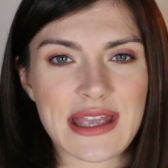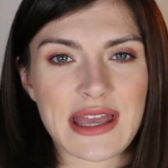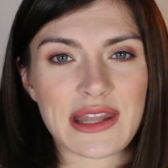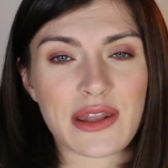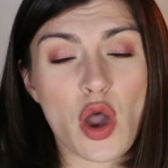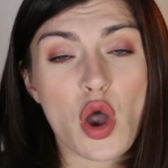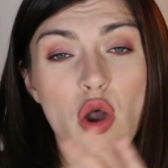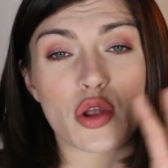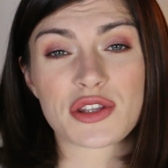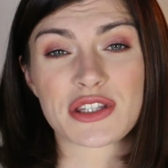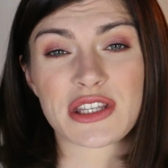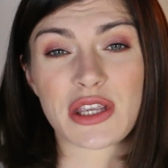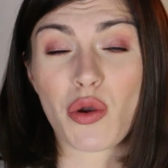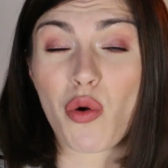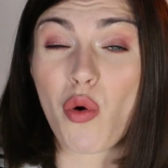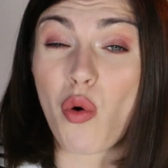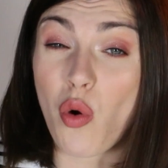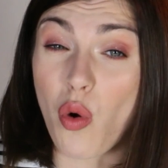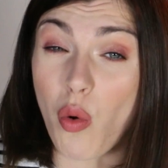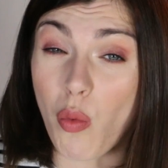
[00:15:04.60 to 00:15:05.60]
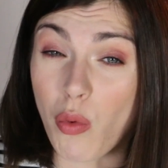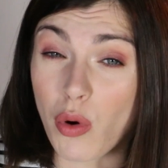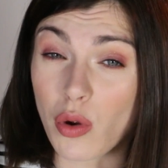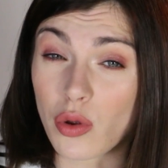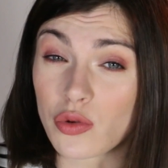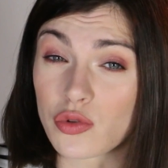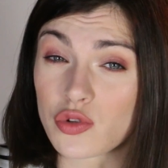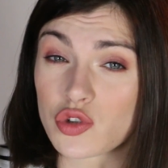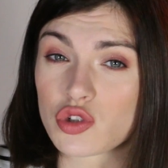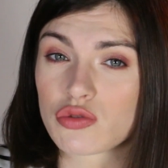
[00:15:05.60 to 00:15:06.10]
than on the
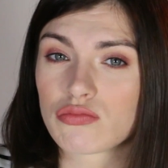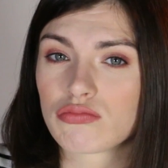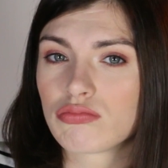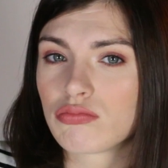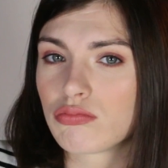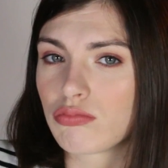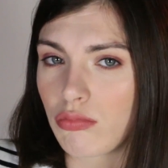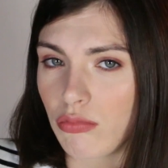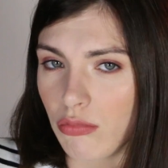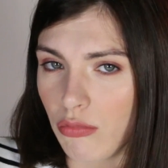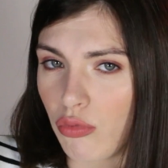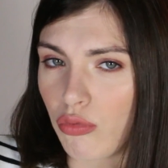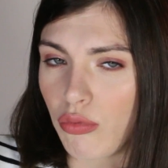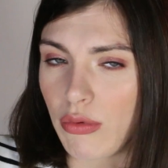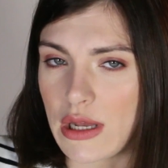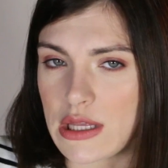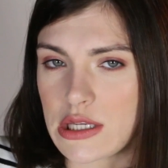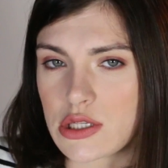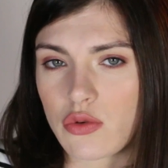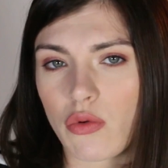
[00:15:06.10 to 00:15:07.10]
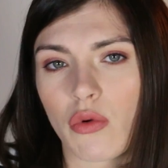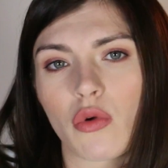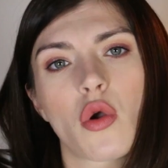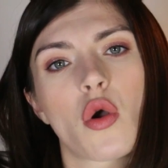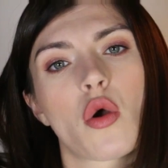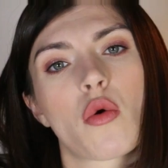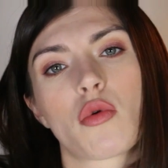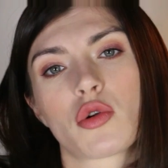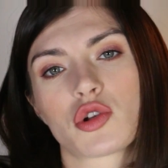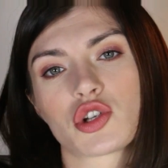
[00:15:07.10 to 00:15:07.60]
orange, really strong
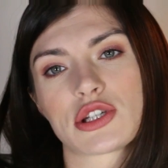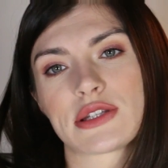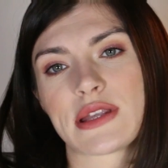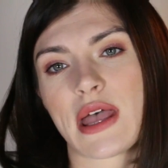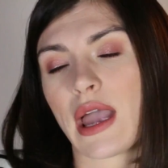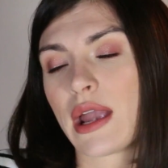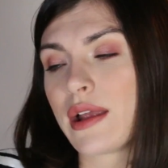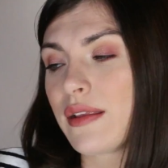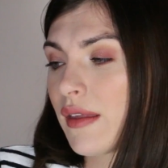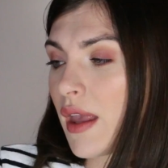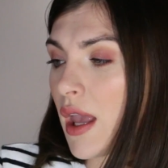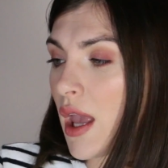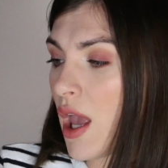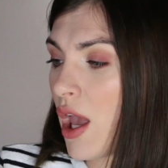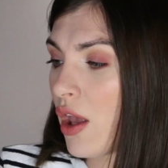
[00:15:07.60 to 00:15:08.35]
orange side.